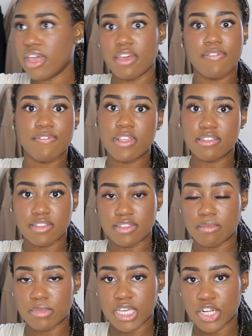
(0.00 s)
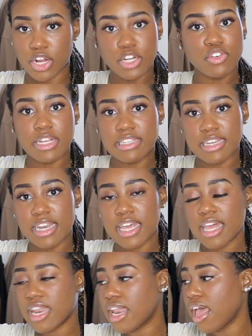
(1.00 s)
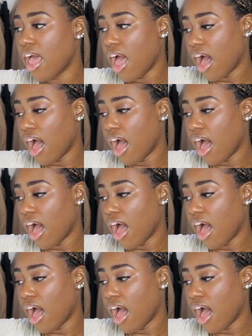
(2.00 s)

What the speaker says: if this is something you're interested in.